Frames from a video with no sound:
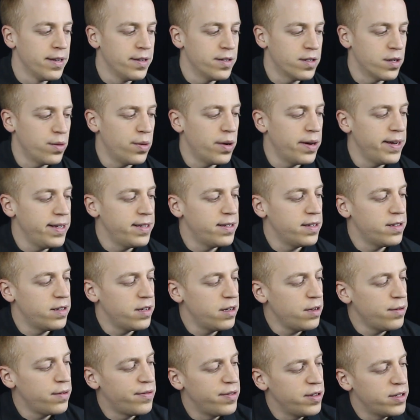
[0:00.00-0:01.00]
So what I need to
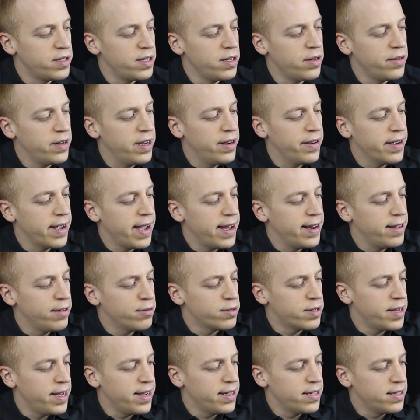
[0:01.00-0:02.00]
do, if you see on here again,
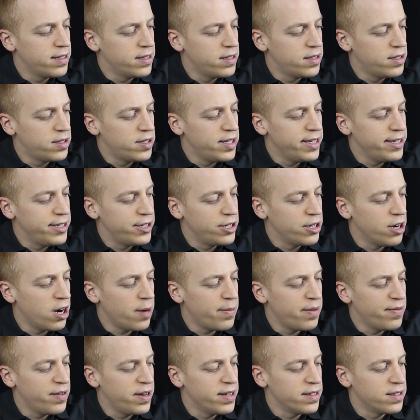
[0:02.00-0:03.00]
it'll say D
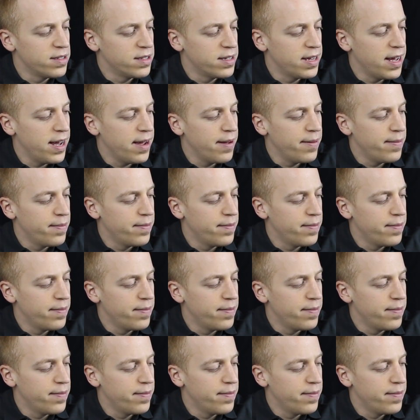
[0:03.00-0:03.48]
sharp if you listen to that.